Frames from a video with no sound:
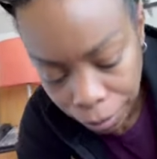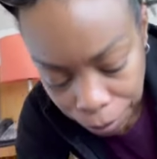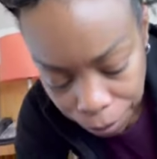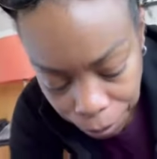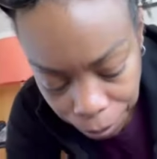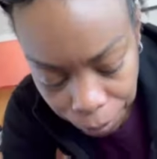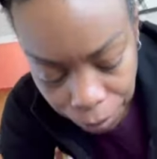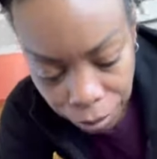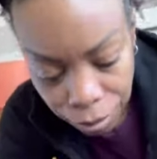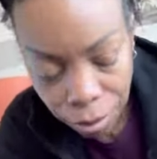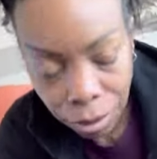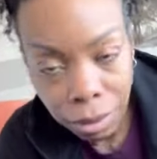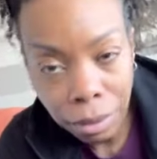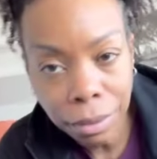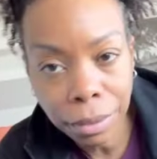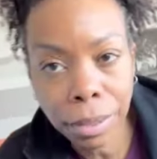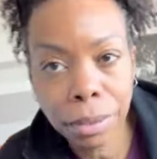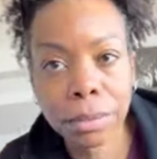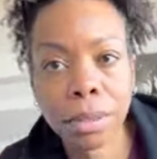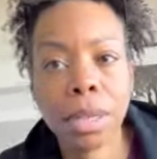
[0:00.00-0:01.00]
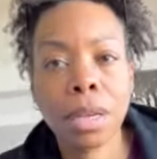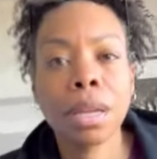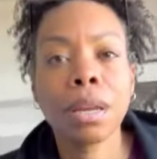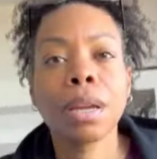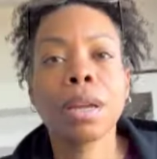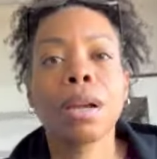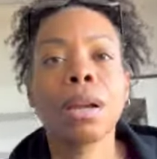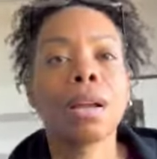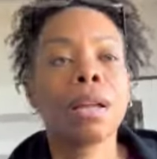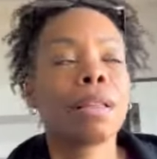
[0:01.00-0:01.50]
Put this on the ground.
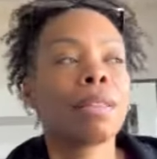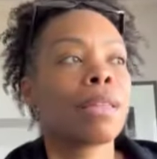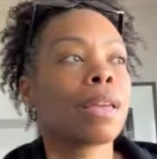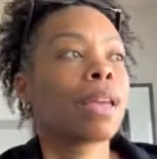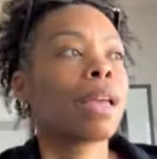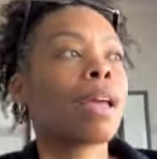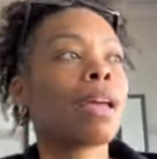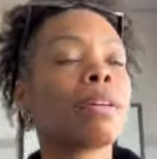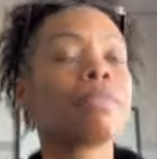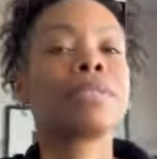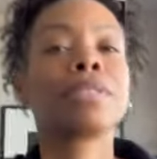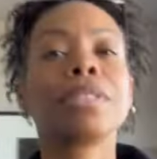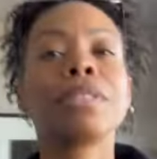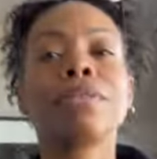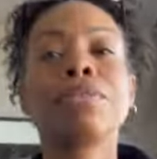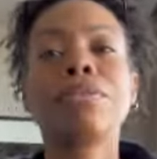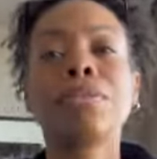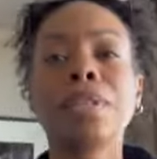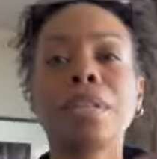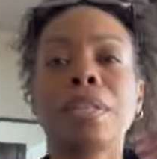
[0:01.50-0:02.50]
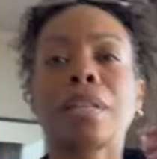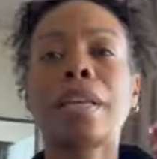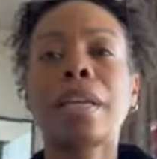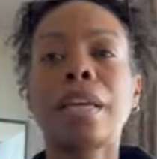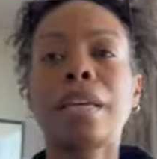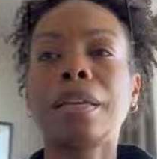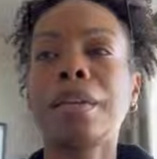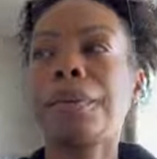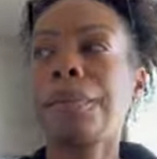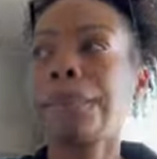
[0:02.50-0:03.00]
They have different
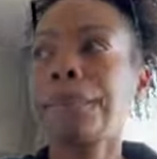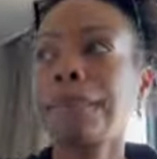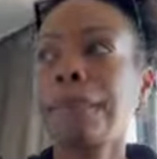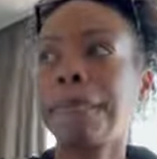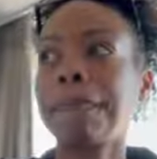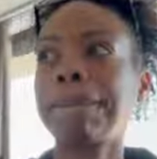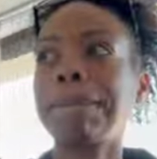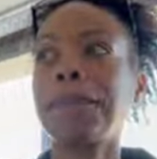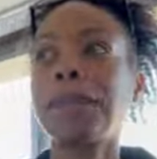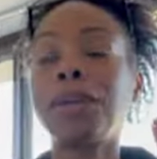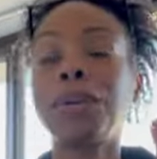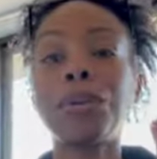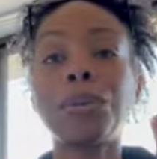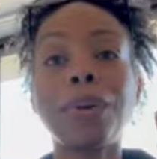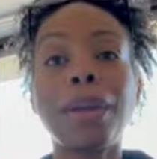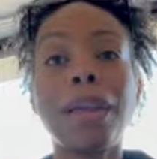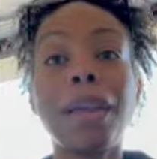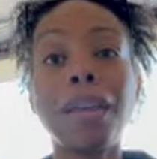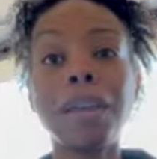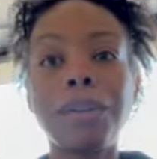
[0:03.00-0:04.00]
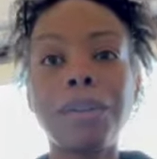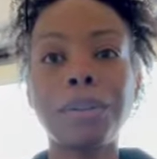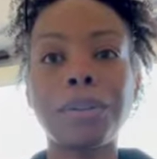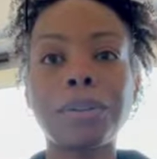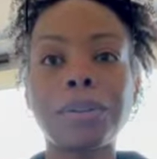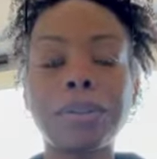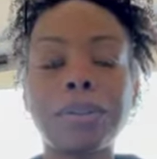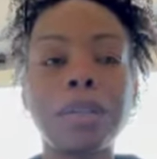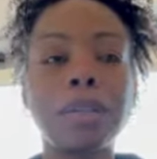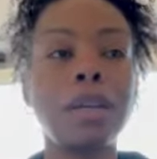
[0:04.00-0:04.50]
like little
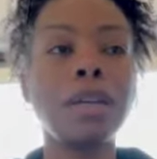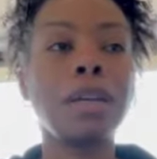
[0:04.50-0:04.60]
hangers